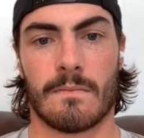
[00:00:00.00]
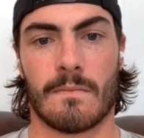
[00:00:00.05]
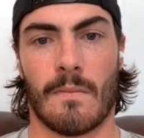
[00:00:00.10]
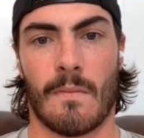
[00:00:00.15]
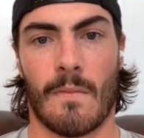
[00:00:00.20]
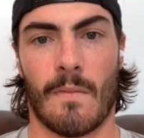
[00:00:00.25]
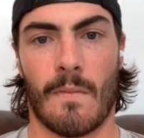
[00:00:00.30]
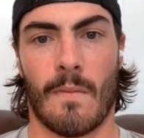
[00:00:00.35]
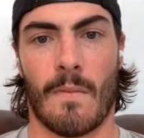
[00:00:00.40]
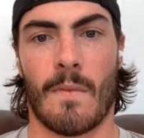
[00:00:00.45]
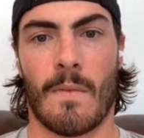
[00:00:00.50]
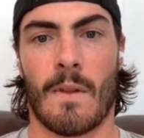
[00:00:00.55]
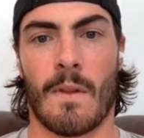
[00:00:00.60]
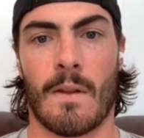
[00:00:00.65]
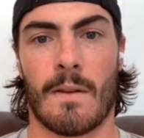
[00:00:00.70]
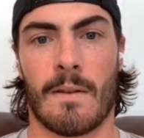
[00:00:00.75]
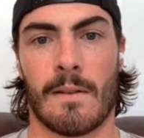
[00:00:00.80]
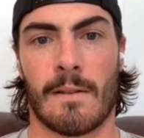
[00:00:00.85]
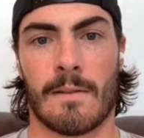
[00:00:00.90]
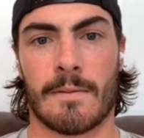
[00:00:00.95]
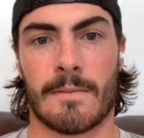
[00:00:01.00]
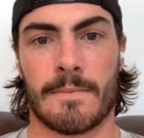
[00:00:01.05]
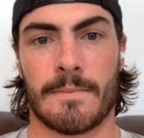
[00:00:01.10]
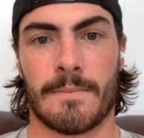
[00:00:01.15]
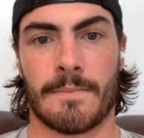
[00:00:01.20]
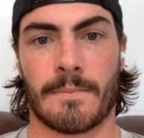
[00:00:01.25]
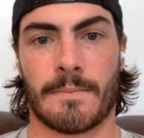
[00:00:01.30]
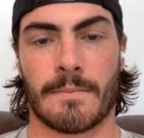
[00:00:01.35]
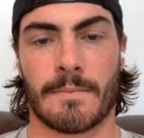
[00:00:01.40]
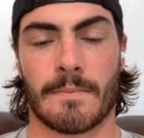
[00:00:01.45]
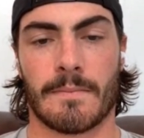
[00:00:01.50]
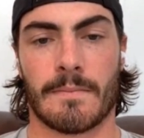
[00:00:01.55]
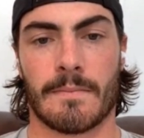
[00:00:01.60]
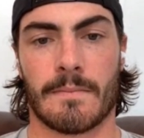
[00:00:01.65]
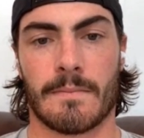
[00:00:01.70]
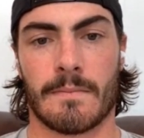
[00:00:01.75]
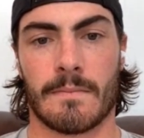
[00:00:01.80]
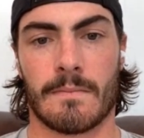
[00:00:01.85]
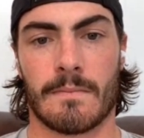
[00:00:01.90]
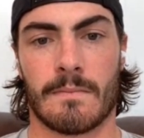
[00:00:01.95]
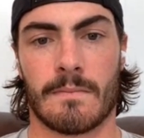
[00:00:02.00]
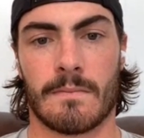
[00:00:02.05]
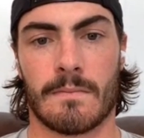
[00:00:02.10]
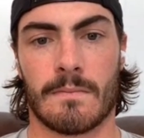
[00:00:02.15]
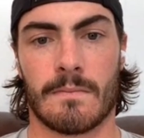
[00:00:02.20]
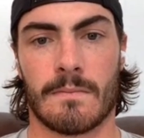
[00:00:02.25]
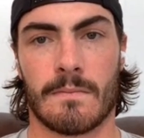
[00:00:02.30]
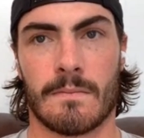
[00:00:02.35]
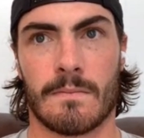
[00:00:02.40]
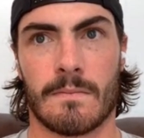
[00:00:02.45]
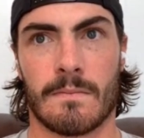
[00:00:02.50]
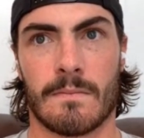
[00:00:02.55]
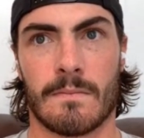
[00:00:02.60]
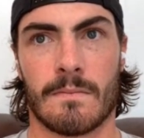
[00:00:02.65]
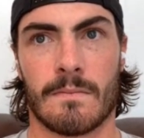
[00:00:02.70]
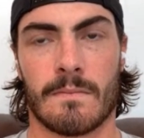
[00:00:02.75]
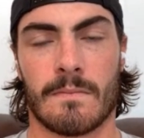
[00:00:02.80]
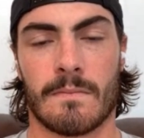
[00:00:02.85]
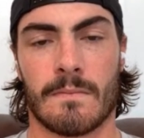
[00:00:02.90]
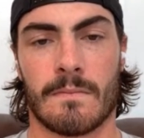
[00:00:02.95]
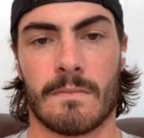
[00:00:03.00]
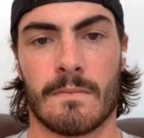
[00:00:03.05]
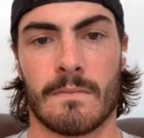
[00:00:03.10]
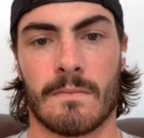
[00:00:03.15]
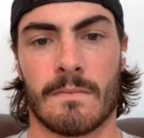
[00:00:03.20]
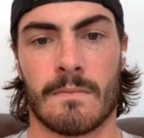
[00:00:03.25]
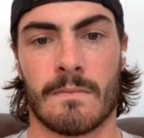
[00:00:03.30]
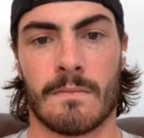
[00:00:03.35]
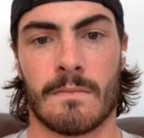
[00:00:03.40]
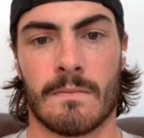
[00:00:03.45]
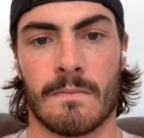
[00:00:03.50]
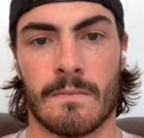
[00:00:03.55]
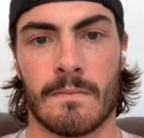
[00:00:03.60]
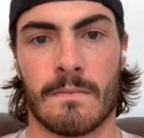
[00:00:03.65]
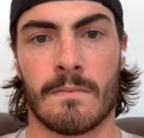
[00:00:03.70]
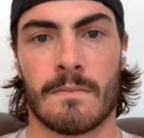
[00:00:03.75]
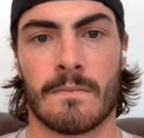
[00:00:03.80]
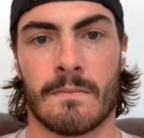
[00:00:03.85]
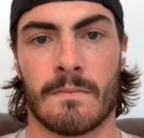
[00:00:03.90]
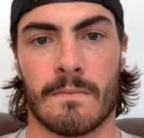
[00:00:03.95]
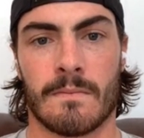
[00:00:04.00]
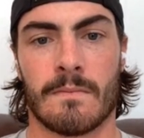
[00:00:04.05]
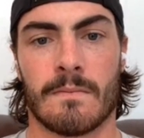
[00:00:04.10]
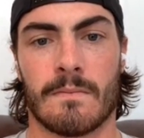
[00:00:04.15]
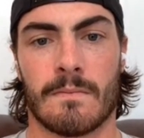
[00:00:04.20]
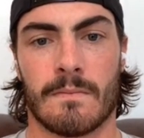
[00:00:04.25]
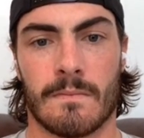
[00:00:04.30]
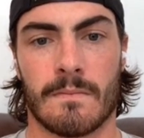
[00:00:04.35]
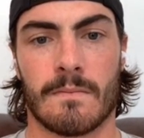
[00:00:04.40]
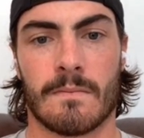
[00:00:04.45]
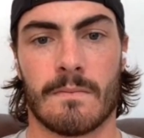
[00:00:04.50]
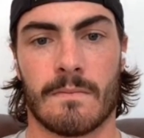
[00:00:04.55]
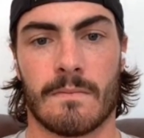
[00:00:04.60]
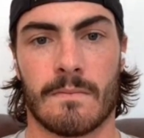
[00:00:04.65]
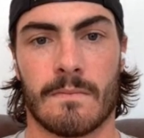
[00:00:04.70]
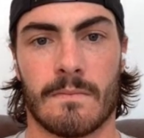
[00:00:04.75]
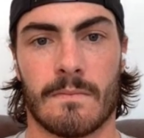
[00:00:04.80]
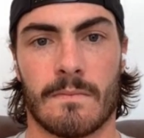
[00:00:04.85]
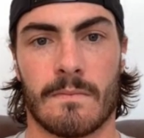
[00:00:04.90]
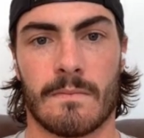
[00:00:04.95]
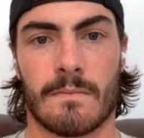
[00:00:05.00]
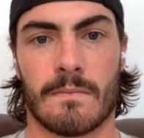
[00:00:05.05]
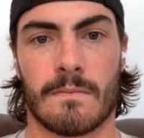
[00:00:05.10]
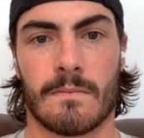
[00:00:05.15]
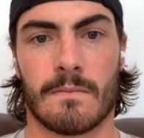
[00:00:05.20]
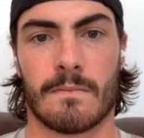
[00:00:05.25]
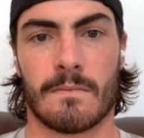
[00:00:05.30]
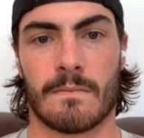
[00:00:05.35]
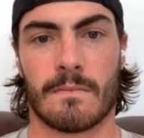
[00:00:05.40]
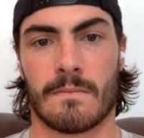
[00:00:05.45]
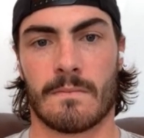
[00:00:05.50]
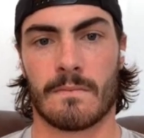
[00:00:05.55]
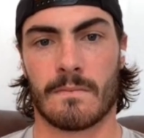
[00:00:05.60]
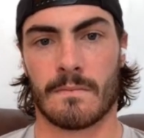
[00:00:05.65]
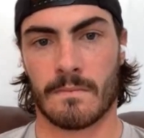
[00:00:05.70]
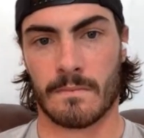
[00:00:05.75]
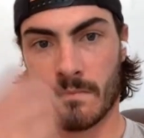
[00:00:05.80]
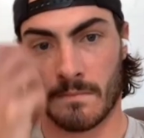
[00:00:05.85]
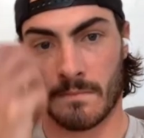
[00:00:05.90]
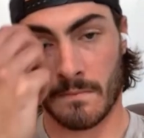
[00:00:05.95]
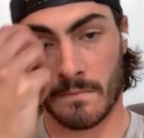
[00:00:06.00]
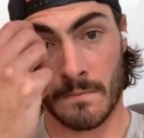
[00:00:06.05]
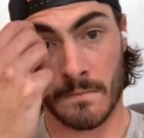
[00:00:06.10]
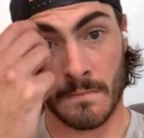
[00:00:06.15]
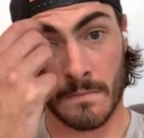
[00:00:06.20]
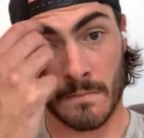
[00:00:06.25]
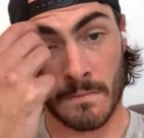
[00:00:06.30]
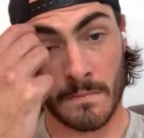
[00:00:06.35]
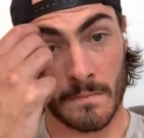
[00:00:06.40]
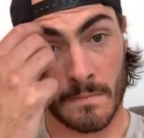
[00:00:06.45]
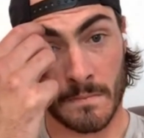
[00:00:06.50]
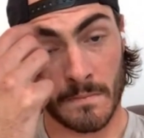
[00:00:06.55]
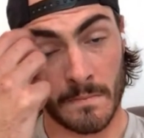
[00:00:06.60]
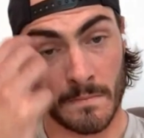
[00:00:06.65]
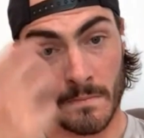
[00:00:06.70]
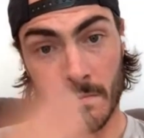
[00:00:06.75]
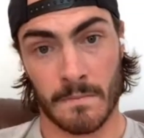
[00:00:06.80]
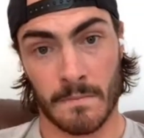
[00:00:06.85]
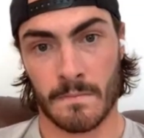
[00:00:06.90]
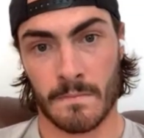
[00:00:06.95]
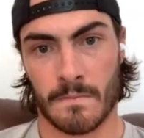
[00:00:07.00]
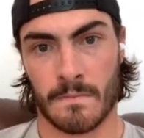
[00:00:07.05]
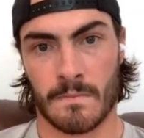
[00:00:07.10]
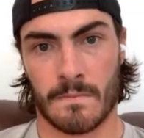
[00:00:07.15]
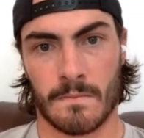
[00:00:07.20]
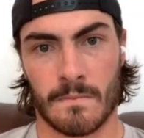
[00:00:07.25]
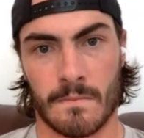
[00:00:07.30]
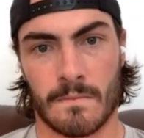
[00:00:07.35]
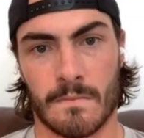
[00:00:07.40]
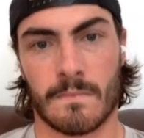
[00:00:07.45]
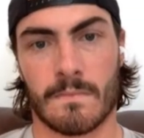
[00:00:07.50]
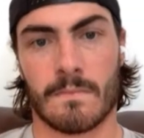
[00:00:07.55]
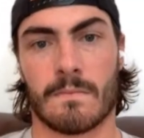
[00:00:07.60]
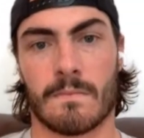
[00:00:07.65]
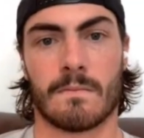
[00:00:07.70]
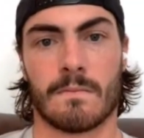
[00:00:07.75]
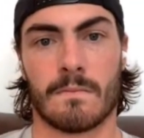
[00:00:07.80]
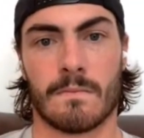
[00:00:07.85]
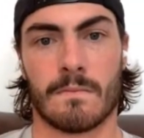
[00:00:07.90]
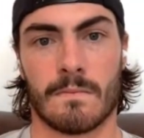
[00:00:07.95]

(silent)